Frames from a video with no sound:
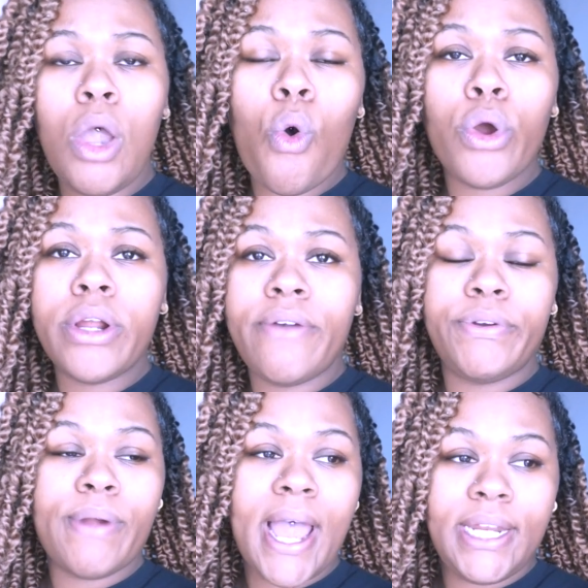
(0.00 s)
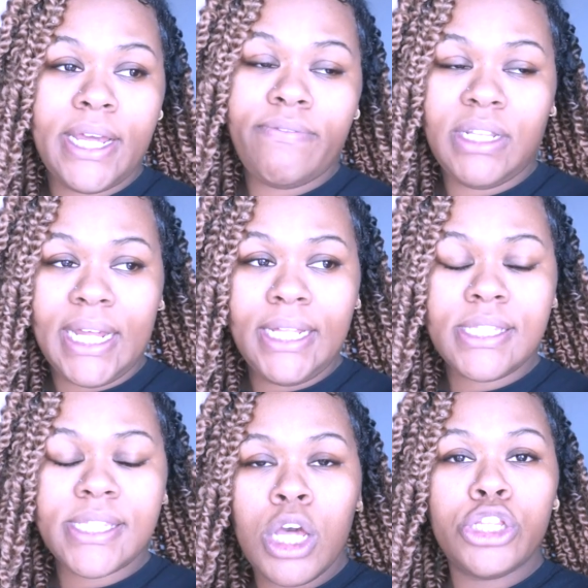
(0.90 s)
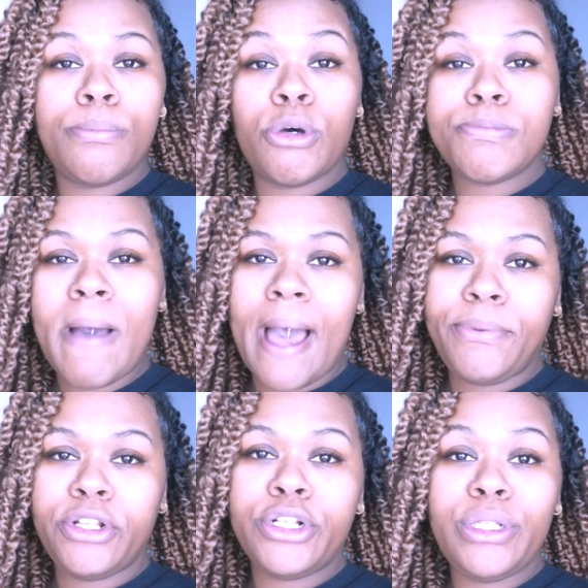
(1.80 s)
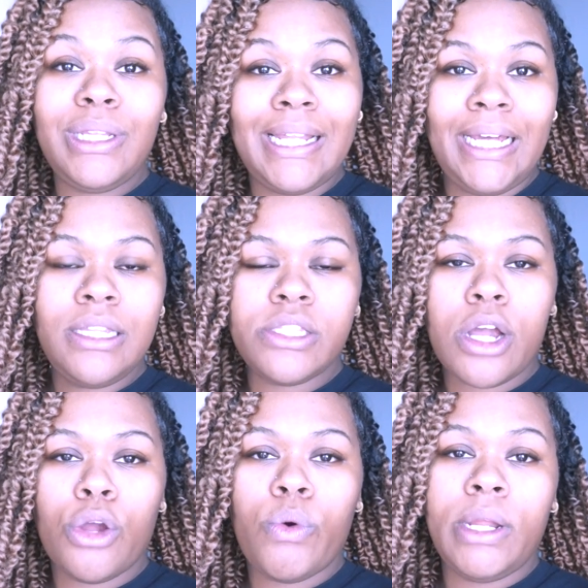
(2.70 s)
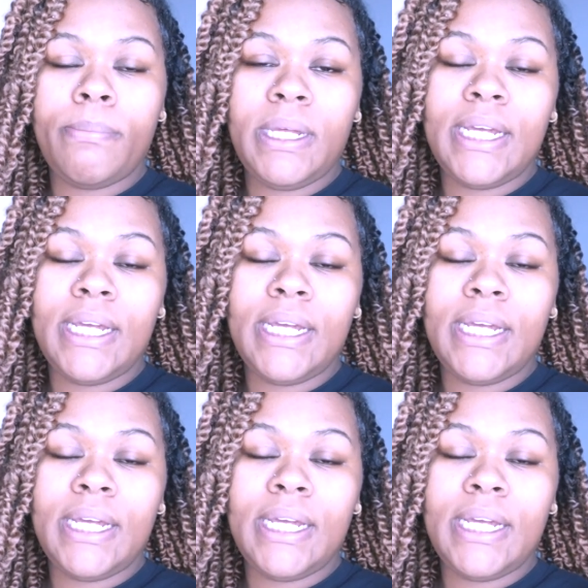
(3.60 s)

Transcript: Order a variety of lengths. The most popular lengths are going to be